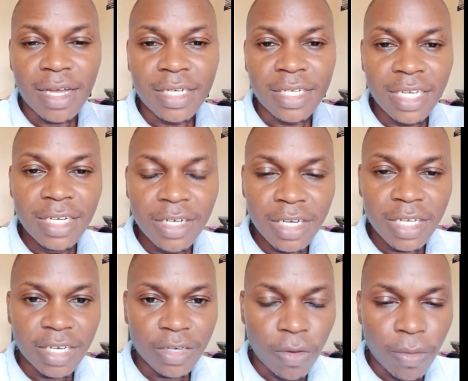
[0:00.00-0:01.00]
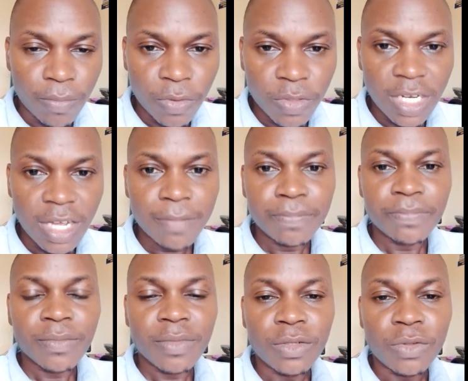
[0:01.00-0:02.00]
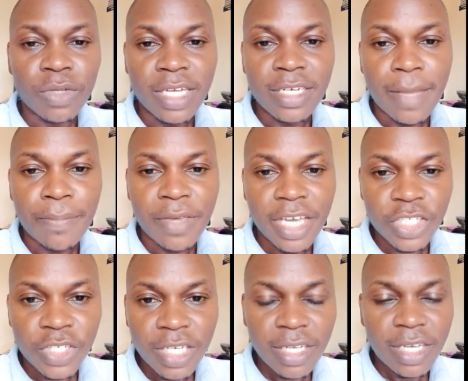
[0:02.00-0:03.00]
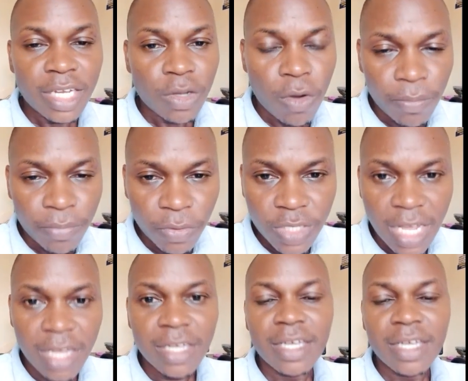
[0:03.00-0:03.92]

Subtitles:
degree in computer, you get a PhD in computer.